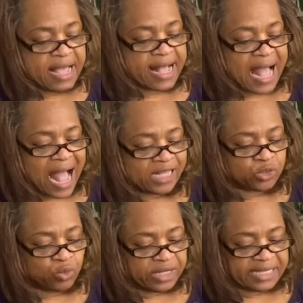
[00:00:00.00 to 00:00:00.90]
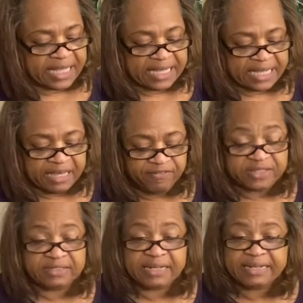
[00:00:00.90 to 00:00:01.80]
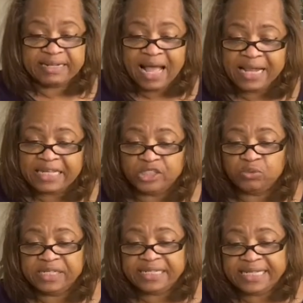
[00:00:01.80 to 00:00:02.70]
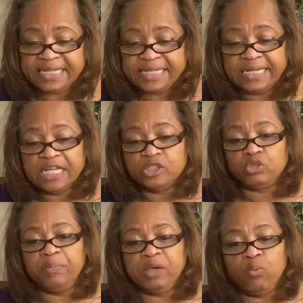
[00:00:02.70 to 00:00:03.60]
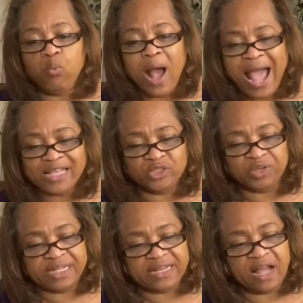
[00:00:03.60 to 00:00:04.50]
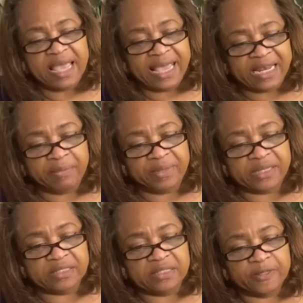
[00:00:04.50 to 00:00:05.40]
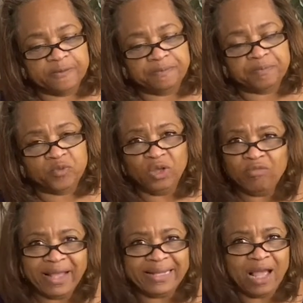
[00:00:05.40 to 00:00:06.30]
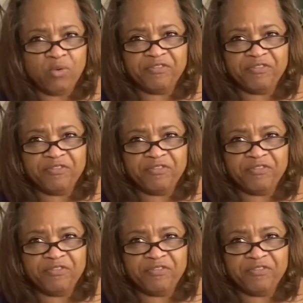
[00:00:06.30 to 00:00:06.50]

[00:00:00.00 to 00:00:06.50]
God's word can give us the knowledge we need to be wiser than our enemies. You know, right now we're